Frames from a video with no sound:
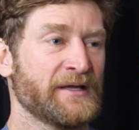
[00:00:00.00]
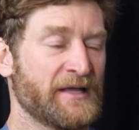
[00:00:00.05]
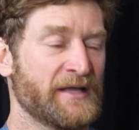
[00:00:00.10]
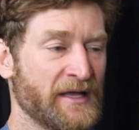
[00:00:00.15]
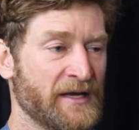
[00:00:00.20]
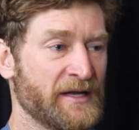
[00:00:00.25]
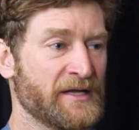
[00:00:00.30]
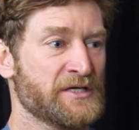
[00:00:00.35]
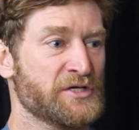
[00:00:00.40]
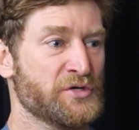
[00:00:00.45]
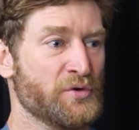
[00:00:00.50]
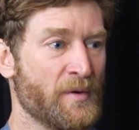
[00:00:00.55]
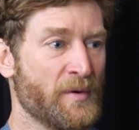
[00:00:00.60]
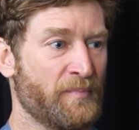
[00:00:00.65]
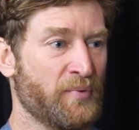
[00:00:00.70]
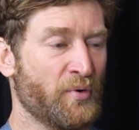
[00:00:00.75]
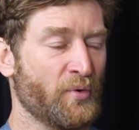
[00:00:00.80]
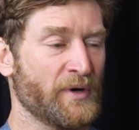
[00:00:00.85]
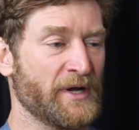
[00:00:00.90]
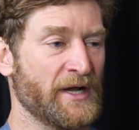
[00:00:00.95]
getting to a
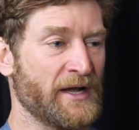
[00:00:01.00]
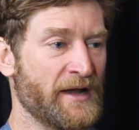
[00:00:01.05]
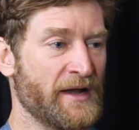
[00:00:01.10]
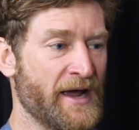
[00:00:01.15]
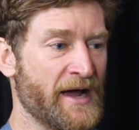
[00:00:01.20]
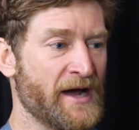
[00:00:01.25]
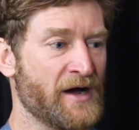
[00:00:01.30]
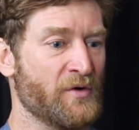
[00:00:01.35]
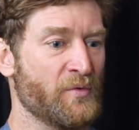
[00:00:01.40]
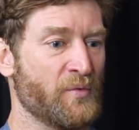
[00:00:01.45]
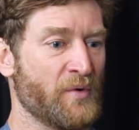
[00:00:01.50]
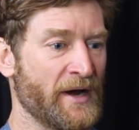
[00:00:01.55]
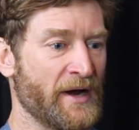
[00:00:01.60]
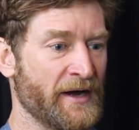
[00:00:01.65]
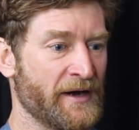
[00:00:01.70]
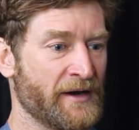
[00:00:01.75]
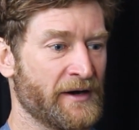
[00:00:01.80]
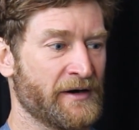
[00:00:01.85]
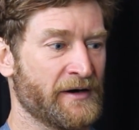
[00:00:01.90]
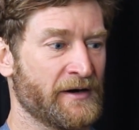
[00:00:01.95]
point now
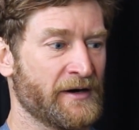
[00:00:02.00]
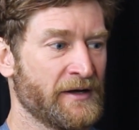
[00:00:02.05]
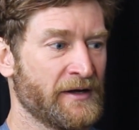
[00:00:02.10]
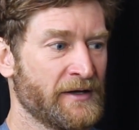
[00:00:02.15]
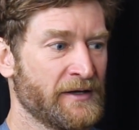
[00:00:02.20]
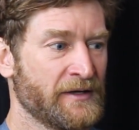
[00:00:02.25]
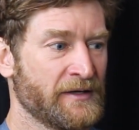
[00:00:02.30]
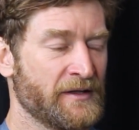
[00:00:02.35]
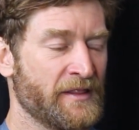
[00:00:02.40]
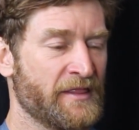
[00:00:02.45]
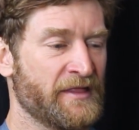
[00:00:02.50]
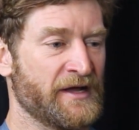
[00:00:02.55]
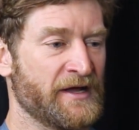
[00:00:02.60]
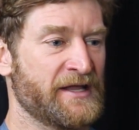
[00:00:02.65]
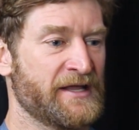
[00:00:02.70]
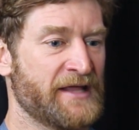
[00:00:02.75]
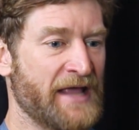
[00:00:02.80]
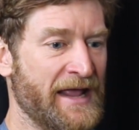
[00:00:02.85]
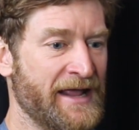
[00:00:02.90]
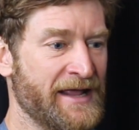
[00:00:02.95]
where the
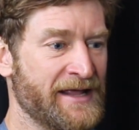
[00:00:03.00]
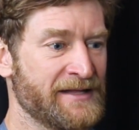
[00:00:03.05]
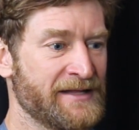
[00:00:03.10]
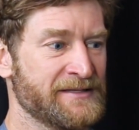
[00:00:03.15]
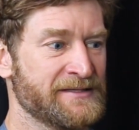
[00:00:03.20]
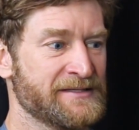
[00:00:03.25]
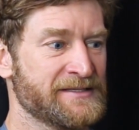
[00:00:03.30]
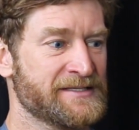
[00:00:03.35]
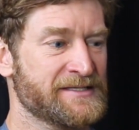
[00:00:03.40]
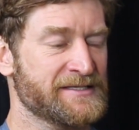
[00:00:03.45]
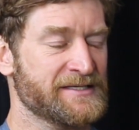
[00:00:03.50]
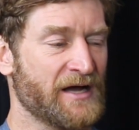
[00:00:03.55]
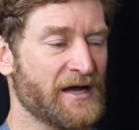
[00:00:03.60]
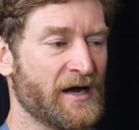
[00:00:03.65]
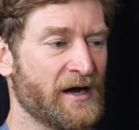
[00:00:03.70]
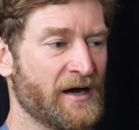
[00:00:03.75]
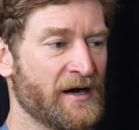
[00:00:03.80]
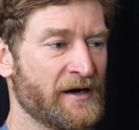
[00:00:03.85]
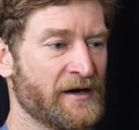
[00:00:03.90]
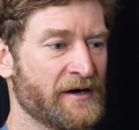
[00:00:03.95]
gains
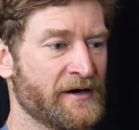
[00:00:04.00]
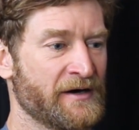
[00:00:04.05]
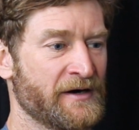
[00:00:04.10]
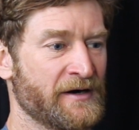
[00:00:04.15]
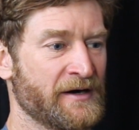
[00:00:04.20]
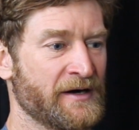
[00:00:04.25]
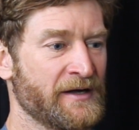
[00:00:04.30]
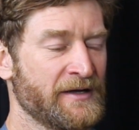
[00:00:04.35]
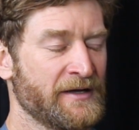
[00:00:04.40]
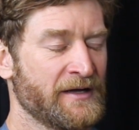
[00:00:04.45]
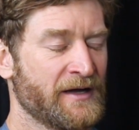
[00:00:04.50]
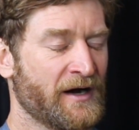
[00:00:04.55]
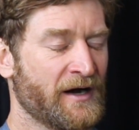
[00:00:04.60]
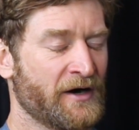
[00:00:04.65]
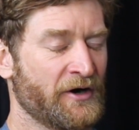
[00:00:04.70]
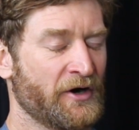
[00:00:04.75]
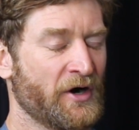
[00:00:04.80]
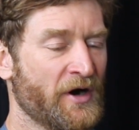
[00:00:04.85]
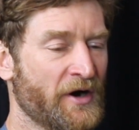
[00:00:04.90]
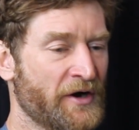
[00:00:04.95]
are
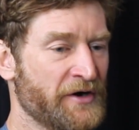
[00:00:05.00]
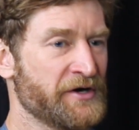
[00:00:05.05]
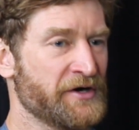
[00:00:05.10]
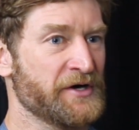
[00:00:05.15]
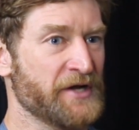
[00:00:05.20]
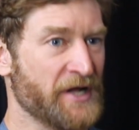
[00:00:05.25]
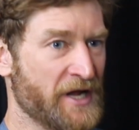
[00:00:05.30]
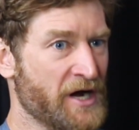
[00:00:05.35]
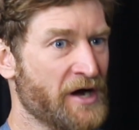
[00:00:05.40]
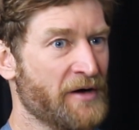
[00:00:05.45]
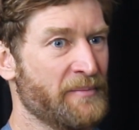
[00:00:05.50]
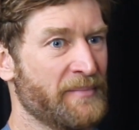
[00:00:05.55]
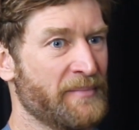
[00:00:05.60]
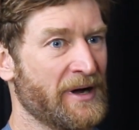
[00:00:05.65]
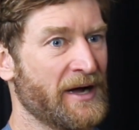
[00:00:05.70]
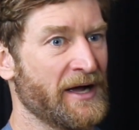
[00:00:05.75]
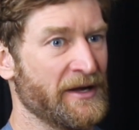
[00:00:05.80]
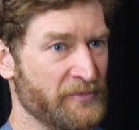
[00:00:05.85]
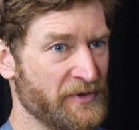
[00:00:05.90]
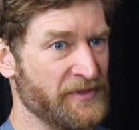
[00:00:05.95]
are harder to come
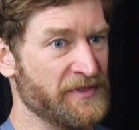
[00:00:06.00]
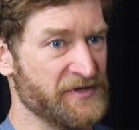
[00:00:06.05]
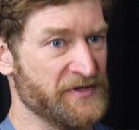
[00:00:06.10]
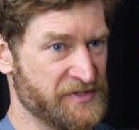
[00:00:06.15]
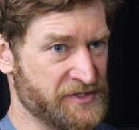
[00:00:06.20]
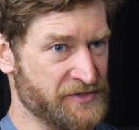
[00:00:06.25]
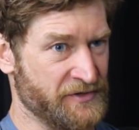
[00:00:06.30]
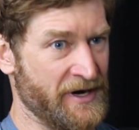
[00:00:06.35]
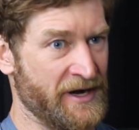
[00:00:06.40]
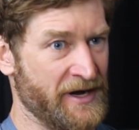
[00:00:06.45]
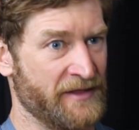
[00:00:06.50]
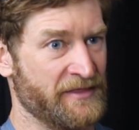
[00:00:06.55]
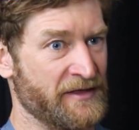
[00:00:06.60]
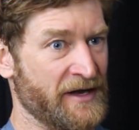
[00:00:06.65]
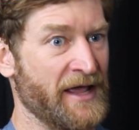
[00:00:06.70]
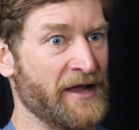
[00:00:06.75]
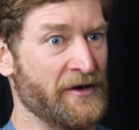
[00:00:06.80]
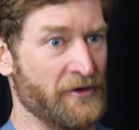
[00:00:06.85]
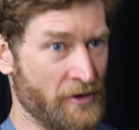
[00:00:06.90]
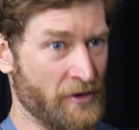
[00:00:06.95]
by with the strength and
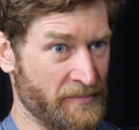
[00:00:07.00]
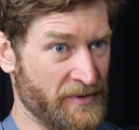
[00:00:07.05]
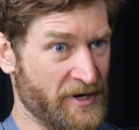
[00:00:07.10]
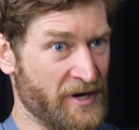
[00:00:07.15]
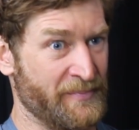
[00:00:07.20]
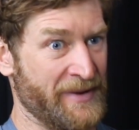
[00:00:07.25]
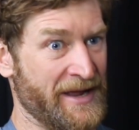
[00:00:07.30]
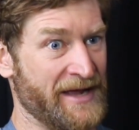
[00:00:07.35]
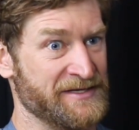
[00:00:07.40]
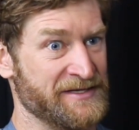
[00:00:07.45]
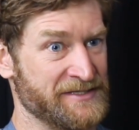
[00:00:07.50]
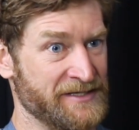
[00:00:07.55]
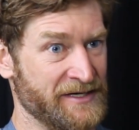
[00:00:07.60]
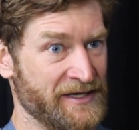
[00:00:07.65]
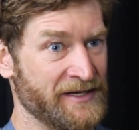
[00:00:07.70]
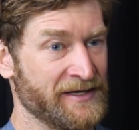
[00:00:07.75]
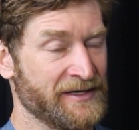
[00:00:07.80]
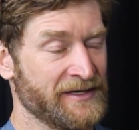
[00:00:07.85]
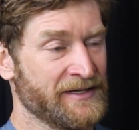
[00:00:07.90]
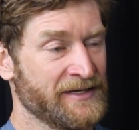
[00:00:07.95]
anaerobic mm.
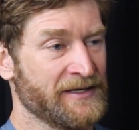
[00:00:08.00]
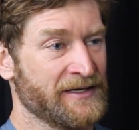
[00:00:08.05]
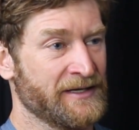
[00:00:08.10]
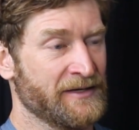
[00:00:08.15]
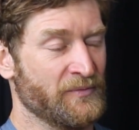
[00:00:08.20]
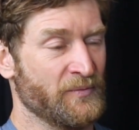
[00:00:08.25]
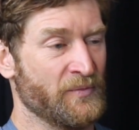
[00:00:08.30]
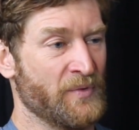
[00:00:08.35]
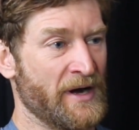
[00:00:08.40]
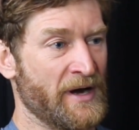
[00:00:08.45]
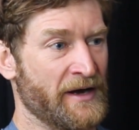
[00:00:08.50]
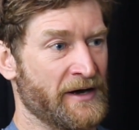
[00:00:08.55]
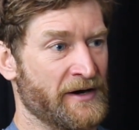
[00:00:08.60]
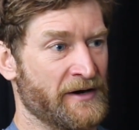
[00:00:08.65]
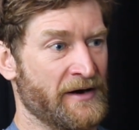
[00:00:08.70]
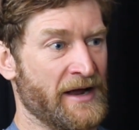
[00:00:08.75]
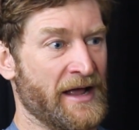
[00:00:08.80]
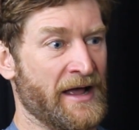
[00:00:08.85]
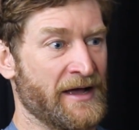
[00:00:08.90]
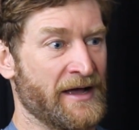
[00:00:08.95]
capacity
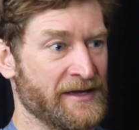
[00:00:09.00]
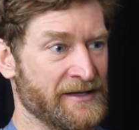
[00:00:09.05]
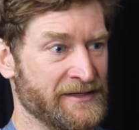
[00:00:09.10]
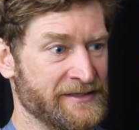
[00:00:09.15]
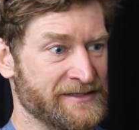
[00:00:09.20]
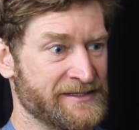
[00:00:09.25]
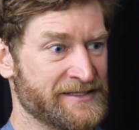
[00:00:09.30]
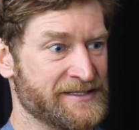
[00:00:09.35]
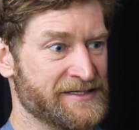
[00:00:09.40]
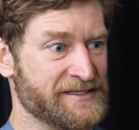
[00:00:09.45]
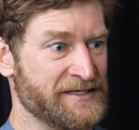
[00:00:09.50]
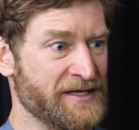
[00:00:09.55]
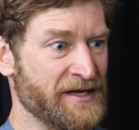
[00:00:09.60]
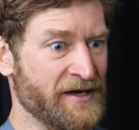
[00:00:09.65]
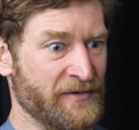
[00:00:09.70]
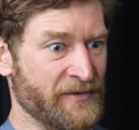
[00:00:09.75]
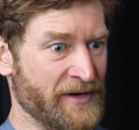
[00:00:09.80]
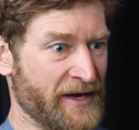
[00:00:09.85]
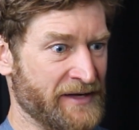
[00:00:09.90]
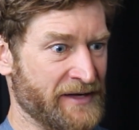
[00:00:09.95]
whereas you
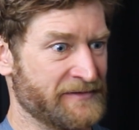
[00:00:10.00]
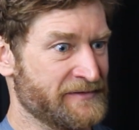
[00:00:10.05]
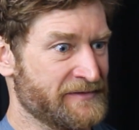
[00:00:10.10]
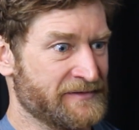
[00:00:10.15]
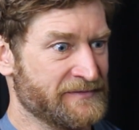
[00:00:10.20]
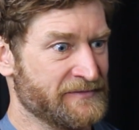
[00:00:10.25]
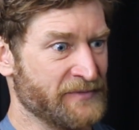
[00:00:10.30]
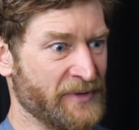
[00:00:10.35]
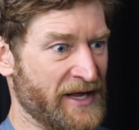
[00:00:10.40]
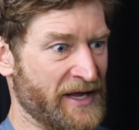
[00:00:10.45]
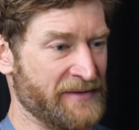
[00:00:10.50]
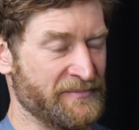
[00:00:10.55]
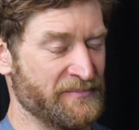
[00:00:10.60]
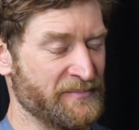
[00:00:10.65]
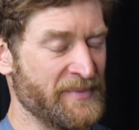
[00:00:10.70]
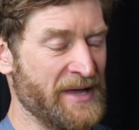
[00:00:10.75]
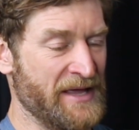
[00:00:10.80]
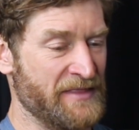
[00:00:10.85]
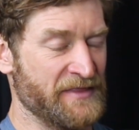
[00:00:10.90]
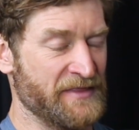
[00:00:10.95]
know when i when i
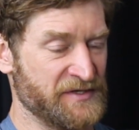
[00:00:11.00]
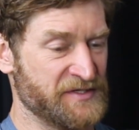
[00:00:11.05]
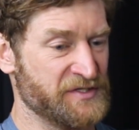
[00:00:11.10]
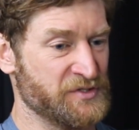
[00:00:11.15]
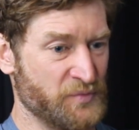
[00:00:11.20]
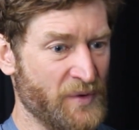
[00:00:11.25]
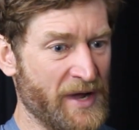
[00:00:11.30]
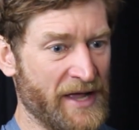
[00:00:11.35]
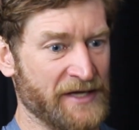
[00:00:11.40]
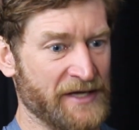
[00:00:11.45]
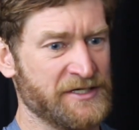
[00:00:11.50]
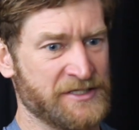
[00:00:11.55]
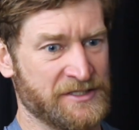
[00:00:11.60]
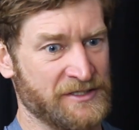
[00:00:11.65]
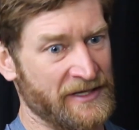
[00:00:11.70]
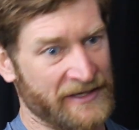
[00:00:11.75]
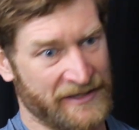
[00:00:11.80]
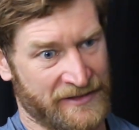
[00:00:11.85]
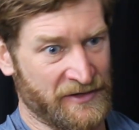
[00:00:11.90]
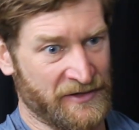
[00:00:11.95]
made the switch
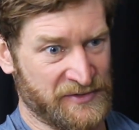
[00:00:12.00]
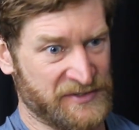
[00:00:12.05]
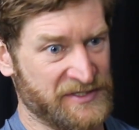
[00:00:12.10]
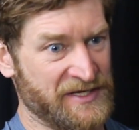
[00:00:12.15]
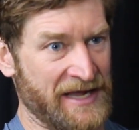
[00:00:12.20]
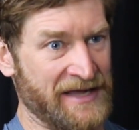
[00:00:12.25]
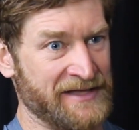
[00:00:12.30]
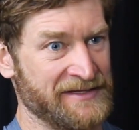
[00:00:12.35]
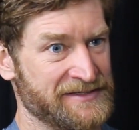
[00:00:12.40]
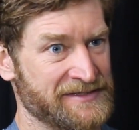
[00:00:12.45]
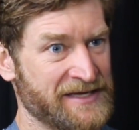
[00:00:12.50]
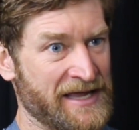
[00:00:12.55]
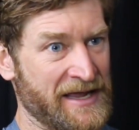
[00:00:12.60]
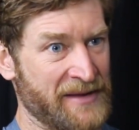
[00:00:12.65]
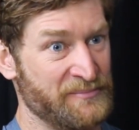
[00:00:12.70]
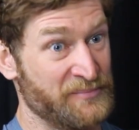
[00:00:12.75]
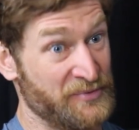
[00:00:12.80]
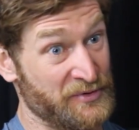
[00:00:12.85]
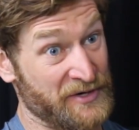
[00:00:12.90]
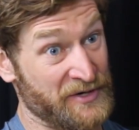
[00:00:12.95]
like those gains came
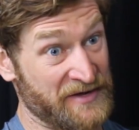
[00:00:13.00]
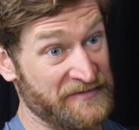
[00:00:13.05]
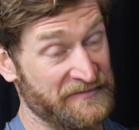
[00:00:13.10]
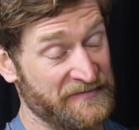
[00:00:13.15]
pretty